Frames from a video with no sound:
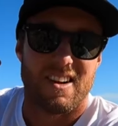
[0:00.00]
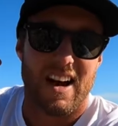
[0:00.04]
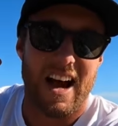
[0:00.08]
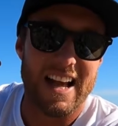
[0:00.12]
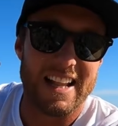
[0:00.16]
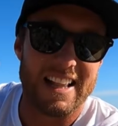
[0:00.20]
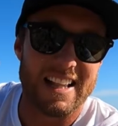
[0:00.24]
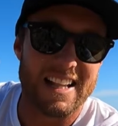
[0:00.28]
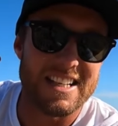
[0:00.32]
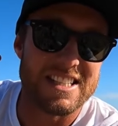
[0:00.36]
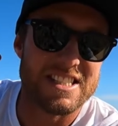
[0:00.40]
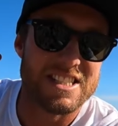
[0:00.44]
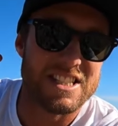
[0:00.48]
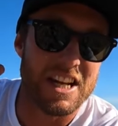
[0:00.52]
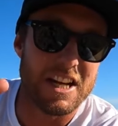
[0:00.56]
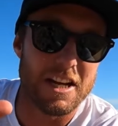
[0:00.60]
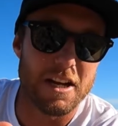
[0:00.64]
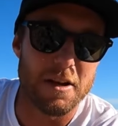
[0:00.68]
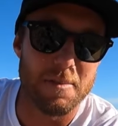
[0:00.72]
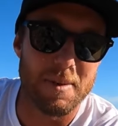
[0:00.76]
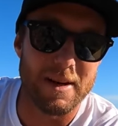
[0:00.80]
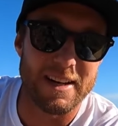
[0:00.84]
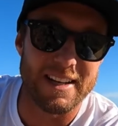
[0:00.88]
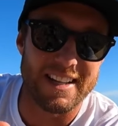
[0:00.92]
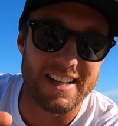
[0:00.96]
I
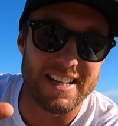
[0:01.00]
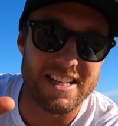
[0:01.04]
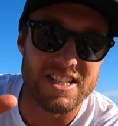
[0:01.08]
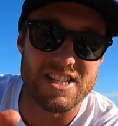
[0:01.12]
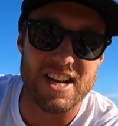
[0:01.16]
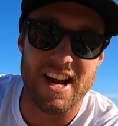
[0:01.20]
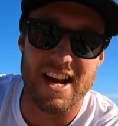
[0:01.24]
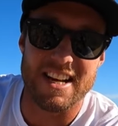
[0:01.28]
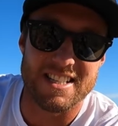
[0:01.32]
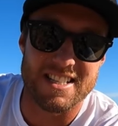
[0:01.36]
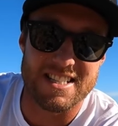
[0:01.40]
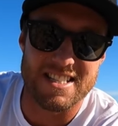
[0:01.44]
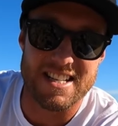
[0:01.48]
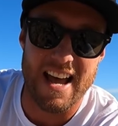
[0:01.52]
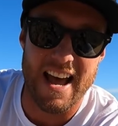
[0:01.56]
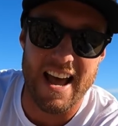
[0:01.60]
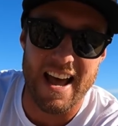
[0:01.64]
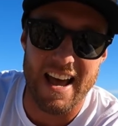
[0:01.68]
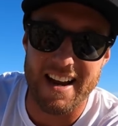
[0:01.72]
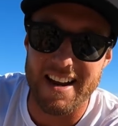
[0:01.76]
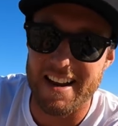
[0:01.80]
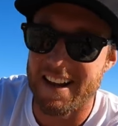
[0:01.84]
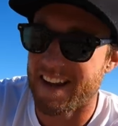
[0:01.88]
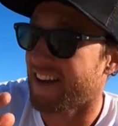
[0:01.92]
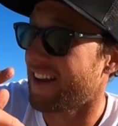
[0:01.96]
legitimately just
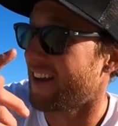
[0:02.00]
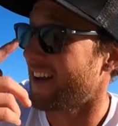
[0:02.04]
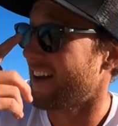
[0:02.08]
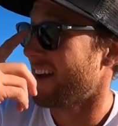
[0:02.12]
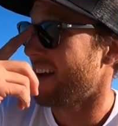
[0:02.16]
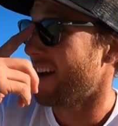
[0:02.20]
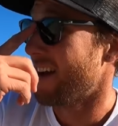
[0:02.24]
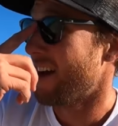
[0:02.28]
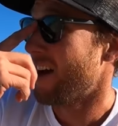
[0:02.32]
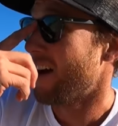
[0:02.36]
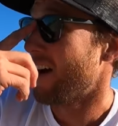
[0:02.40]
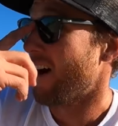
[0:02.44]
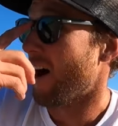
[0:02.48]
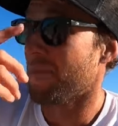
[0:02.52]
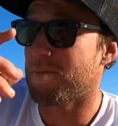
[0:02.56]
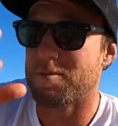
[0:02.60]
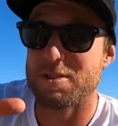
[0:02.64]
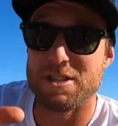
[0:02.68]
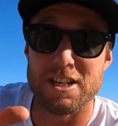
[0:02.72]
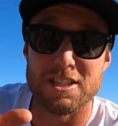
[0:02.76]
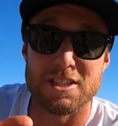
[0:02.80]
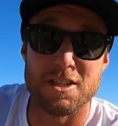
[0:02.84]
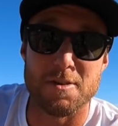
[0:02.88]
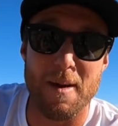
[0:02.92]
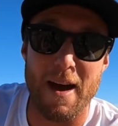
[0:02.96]
said, I'm
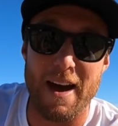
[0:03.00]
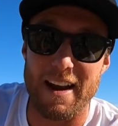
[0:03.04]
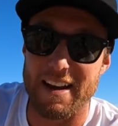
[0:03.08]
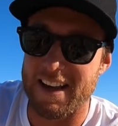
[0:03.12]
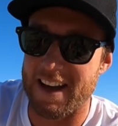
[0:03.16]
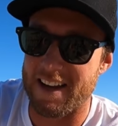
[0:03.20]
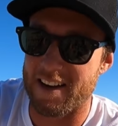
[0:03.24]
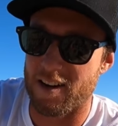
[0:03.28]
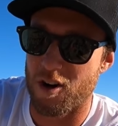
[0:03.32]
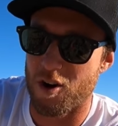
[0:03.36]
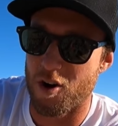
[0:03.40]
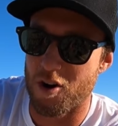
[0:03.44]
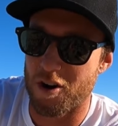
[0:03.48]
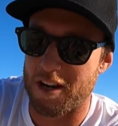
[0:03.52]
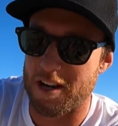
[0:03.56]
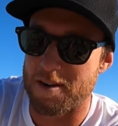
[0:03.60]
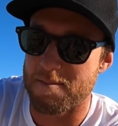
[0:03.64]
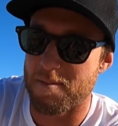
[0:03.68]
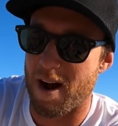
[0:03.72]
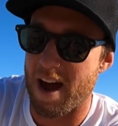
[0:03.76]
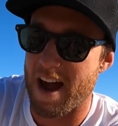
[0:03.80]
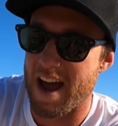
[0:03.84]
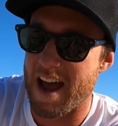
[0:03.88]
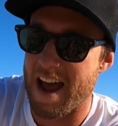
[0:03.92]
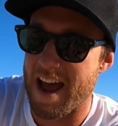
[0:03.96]
just about to get a hook
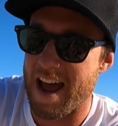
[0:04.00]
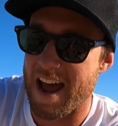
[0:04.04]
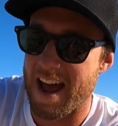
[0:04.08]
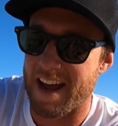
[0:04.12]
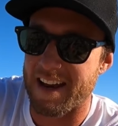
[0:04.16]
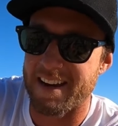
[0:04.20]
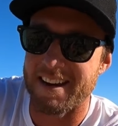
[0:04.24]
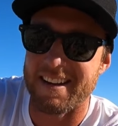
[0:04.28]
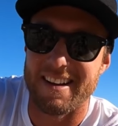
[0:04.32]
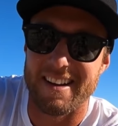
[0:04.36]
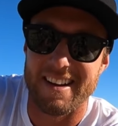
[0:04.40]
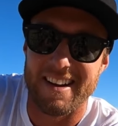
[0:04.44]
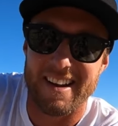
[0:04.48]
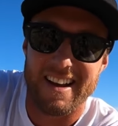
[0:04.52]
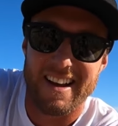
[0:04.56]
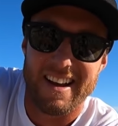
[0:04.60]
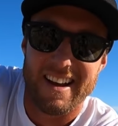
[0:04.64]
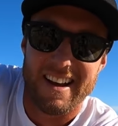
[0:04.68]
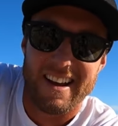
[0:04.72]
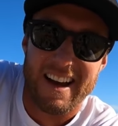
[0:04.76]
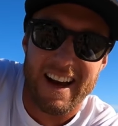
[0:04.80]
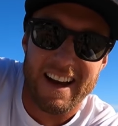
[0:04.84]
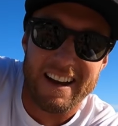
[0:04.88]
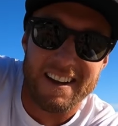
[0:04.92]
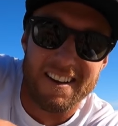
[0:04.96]
in my hand,
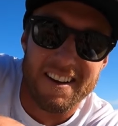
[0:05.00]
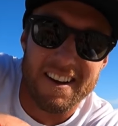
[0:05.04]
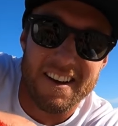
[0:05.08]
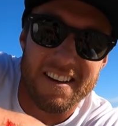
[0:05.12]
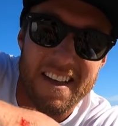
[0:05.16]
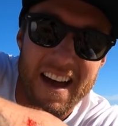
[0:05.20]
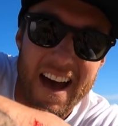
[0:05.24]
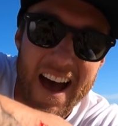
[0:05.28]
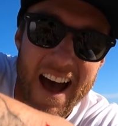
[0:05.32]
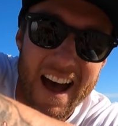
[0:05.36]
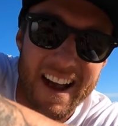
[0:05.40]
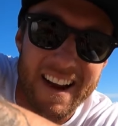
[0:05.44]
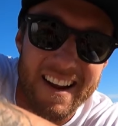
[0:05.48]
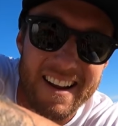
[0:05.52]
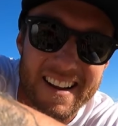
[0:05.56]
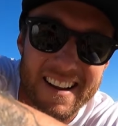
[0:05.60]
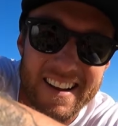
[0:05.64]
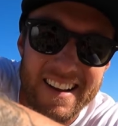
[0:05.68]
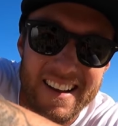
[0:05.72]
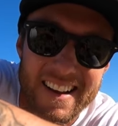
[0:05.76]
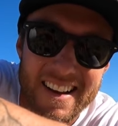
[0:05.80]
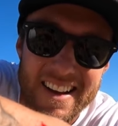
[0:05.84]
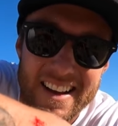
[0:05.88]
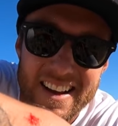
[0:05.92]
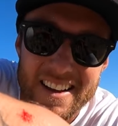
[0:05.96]
and look at that.
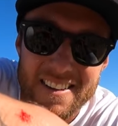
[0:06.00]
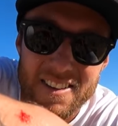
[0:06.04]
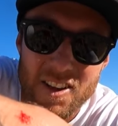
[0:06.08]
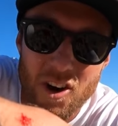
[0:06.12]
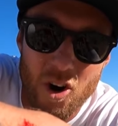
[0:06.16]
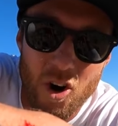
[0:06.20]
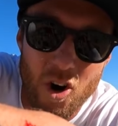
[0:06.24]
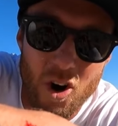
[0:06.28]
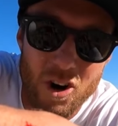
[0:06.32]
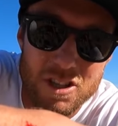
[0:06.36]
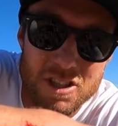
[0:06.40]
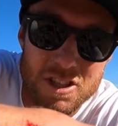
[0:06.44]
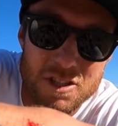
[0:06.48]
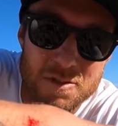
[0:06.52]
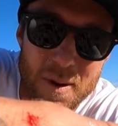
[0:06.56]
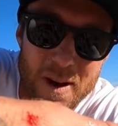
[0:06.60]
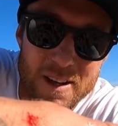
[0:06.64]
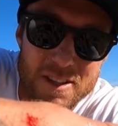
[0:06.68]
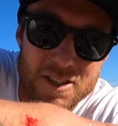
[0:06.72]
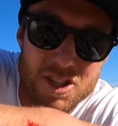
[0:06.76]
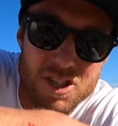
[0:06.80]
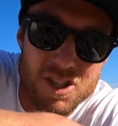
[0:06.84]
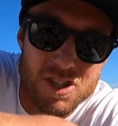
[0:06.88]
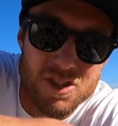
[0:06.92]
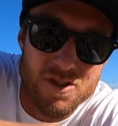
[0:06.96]
The hook just
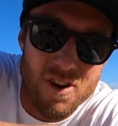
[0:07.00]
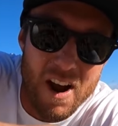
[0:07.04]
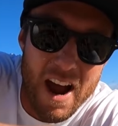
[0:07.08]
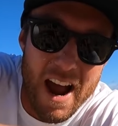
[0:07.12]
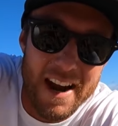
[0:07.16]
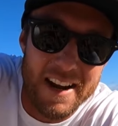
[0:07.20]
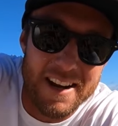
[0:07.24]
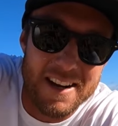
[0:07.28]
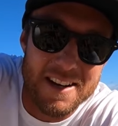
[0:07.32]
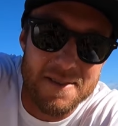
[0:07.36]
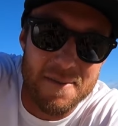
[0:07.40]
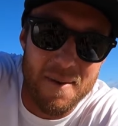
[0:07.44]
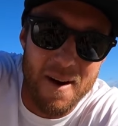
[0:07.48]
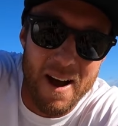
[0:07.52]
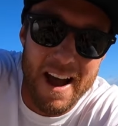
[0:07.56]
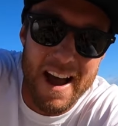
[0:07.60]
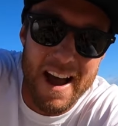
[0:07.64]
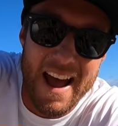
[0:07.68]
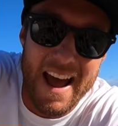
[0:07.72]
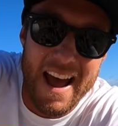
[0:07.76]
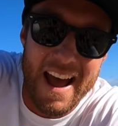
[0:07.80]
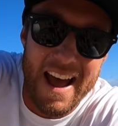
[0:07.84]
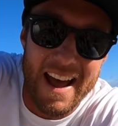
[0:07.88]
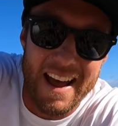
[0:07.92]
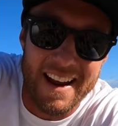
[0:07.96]
went straight into
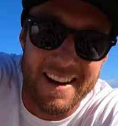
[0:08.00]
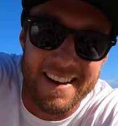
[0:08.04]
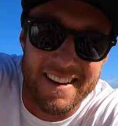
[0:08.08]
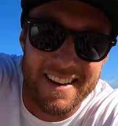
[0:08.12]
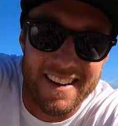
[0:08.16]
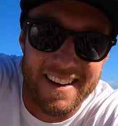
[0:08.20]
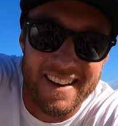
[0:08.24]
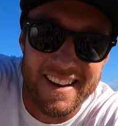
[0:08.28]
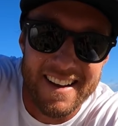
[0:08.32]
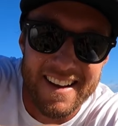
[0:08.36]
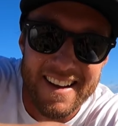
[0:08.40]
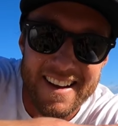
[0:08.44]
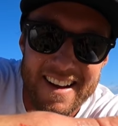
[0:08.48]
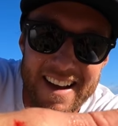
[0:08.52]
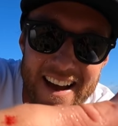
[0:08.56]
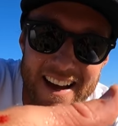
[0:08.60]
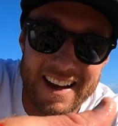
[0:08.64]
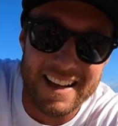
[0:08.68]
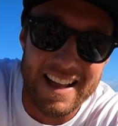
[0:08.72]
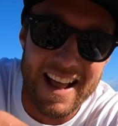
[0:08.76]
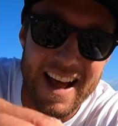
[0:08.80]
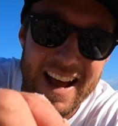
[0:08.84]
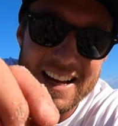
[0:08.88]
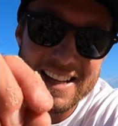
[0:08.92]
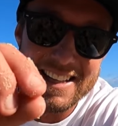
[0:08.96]
hand,
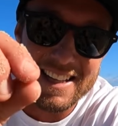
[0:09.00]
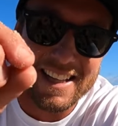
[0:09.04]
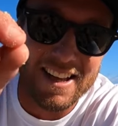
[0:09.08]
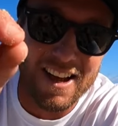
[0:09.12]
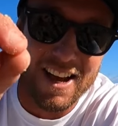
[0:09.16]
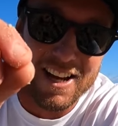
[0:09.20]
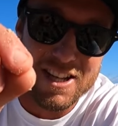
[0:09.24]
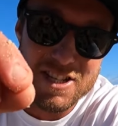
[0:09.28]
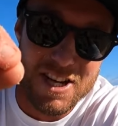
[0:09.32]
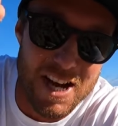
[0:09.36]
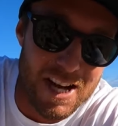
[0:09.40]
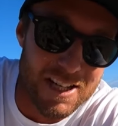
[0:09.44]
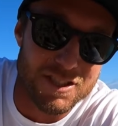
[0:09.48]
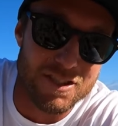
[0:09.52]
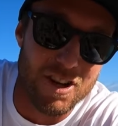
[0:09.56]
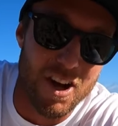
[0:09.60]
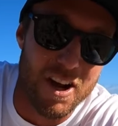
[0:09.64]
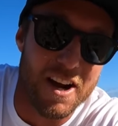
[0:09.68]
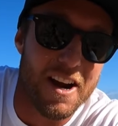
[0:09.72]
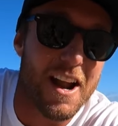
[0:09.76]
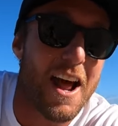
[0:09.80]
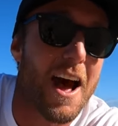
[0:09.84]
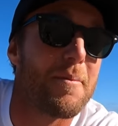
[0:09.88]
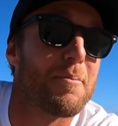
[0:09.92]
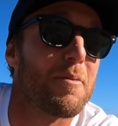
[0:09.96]
and luckily I just
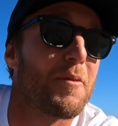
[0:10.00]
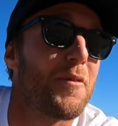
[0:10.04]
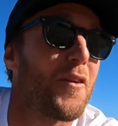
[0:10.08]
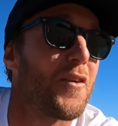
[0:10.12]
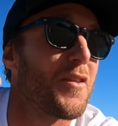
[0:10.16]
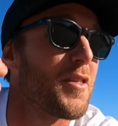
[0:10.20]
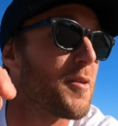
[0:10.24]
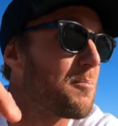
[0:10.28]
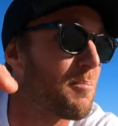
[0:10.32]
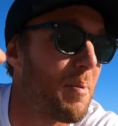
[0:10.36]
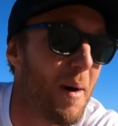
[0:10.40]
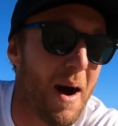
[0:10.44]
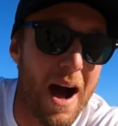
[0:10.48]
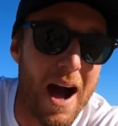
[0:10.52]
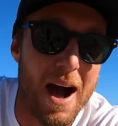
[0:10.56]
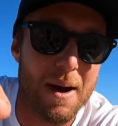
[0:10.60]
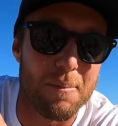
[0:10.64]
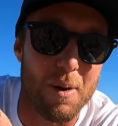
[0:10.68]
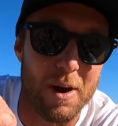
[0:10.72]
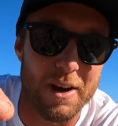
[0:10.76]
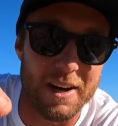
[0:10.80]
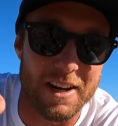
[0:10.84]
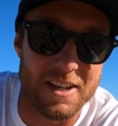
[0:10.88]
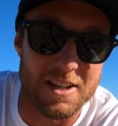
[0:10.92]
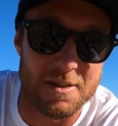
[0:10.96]
got it out before the
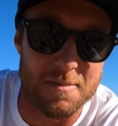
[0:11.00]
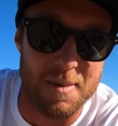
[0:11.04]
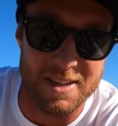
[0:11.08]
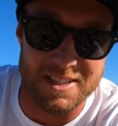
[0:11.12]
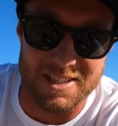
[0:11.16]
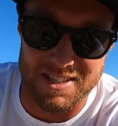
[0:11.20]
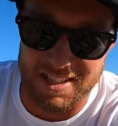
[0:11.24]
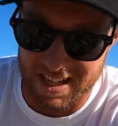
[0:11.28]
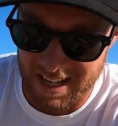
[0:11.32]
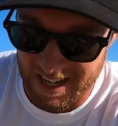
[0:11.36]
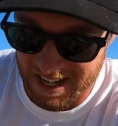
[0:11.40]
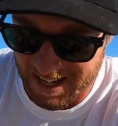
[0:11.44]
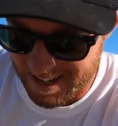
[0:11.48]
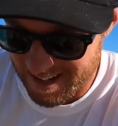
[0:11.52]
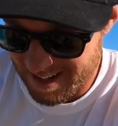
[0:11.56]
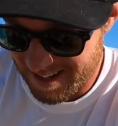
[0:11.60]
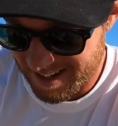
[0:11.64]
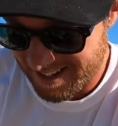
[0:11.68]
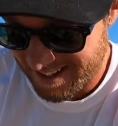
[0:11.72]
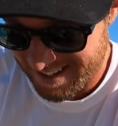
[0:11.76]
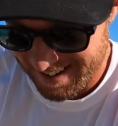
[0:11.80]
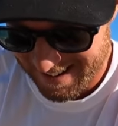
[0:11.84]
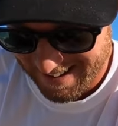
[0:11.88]
barb went into my skin.